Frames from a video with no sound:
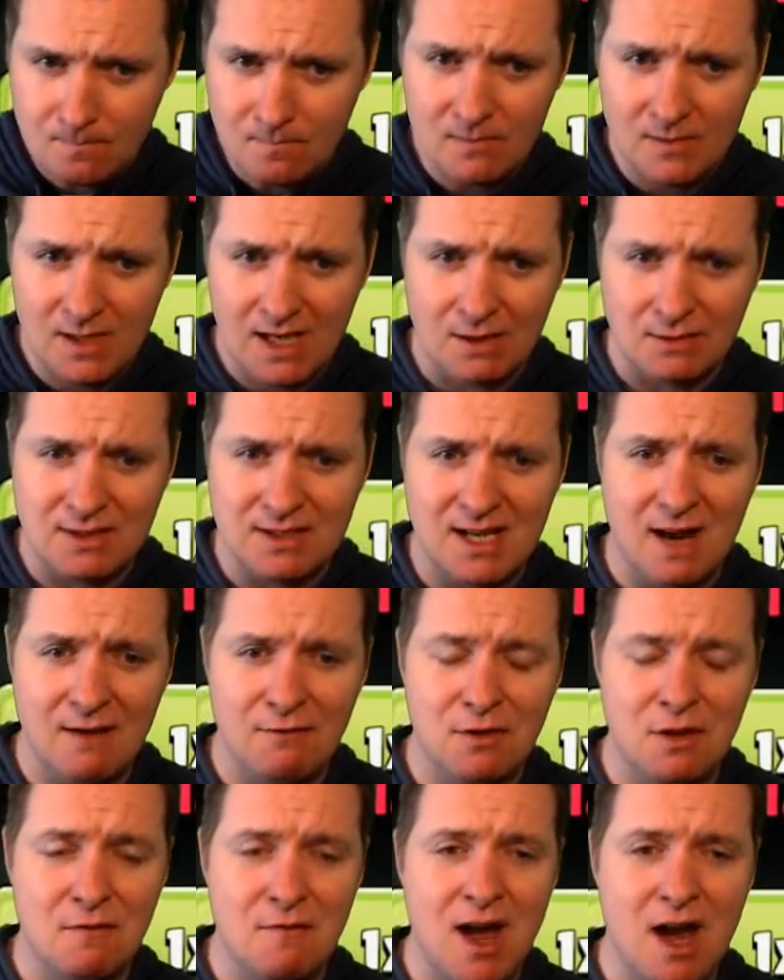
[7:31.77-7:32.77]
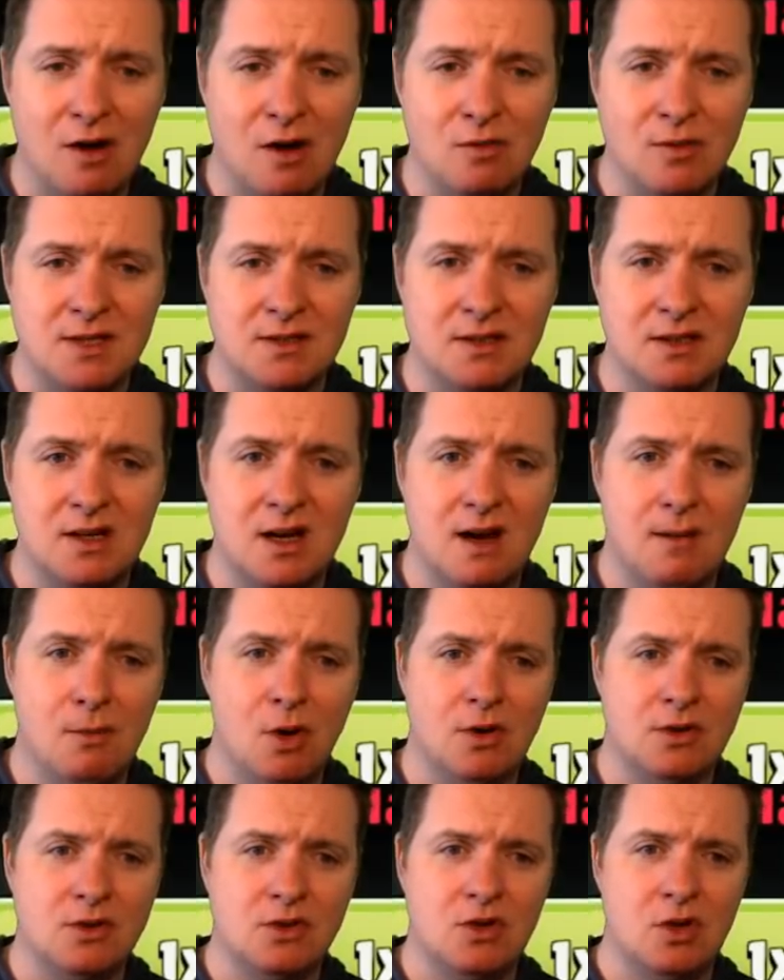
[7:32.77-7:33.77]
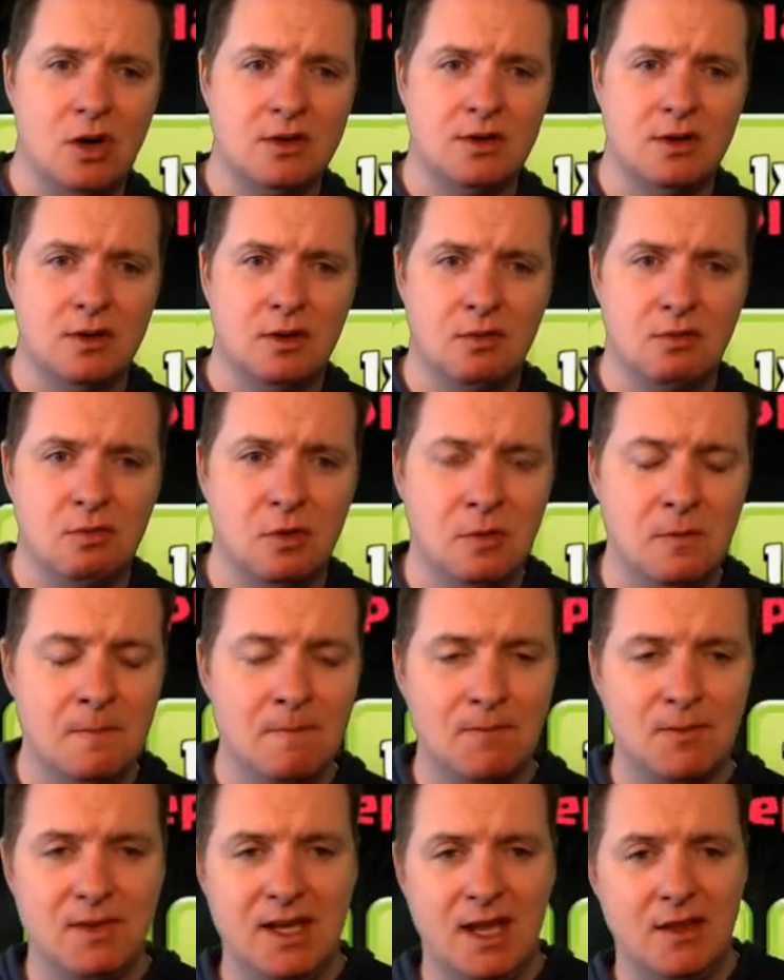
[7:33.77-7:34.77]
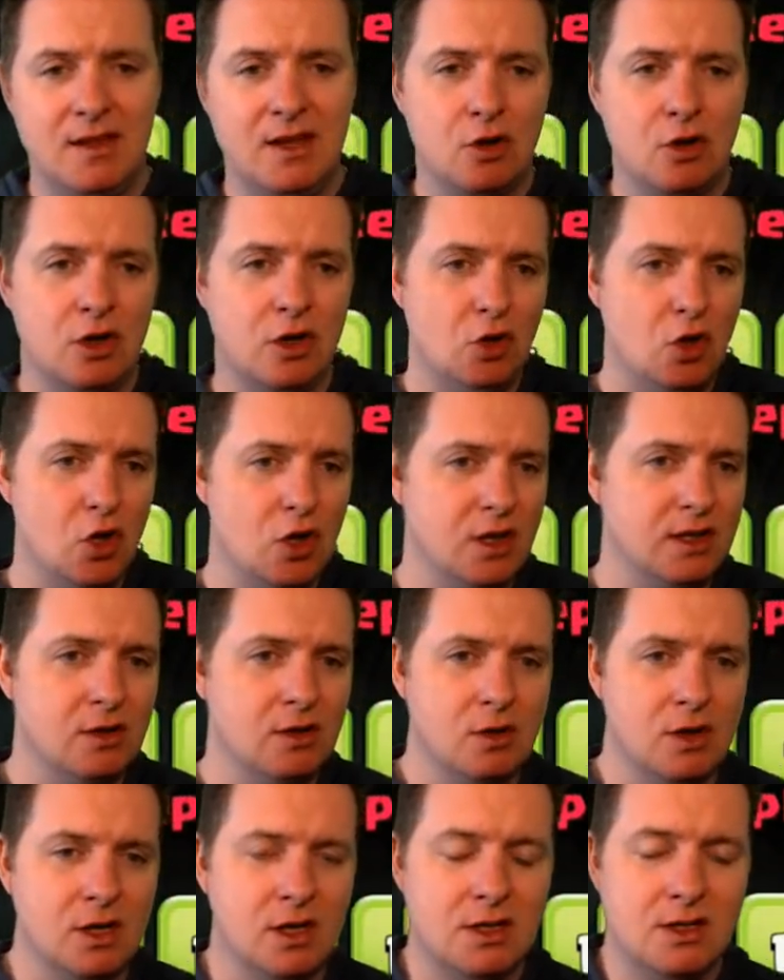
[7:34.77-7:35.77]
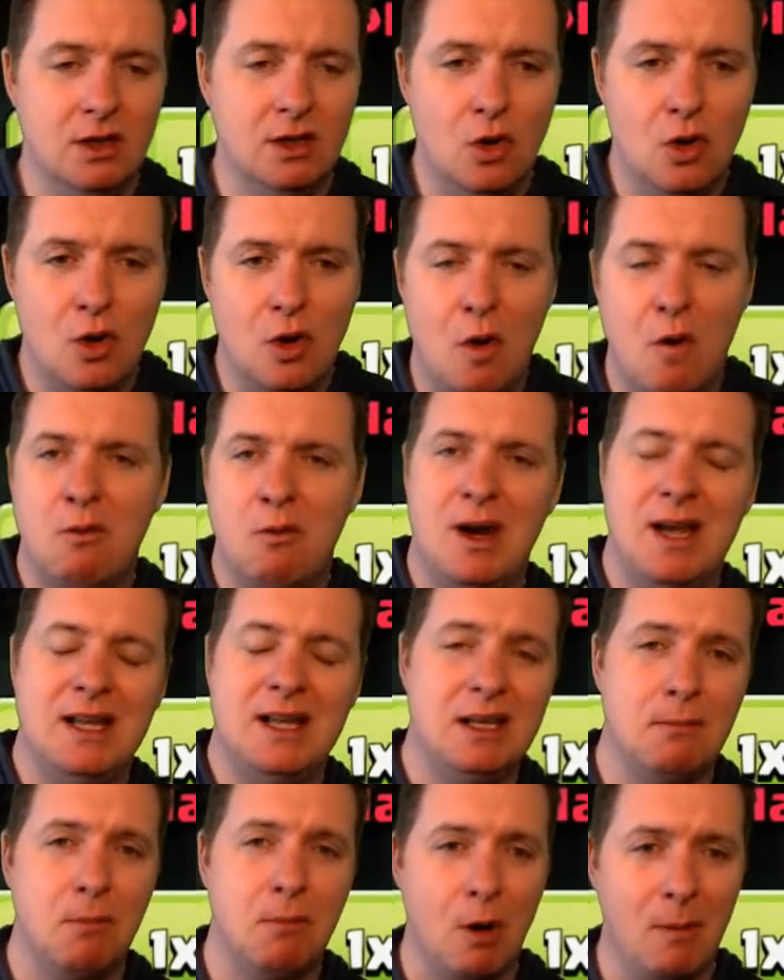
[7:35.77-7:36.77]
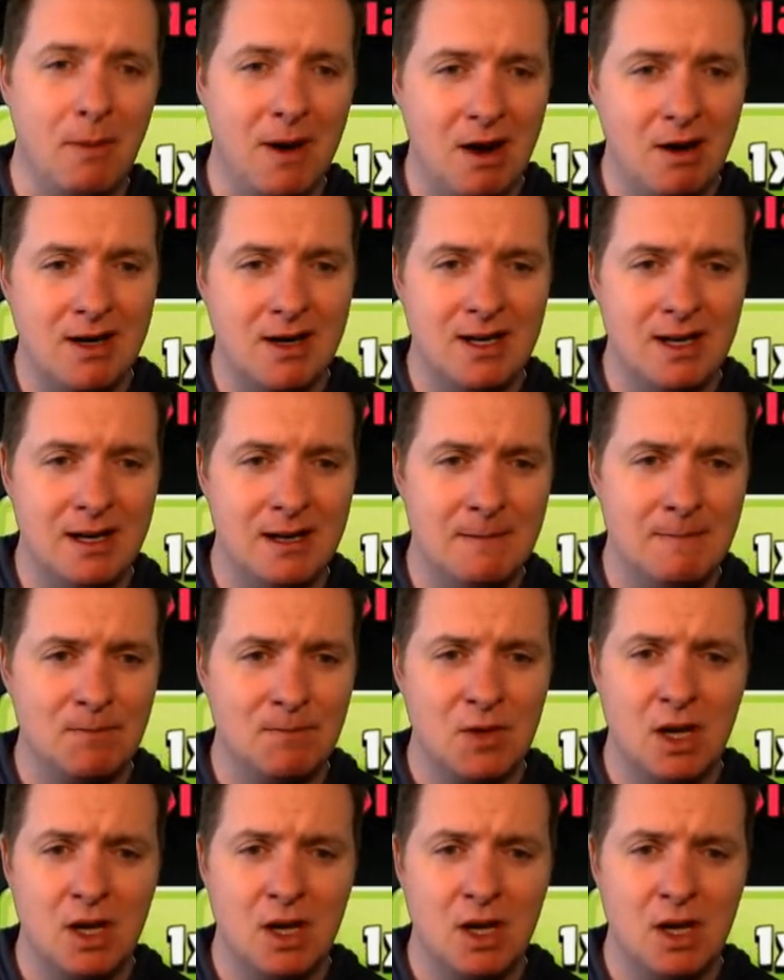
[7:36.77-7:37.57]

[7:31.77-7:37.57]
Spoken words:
Now it's time for the Valkyries to come on, charging through. Now they're going to look, and they're going to look over at that Barbarian King.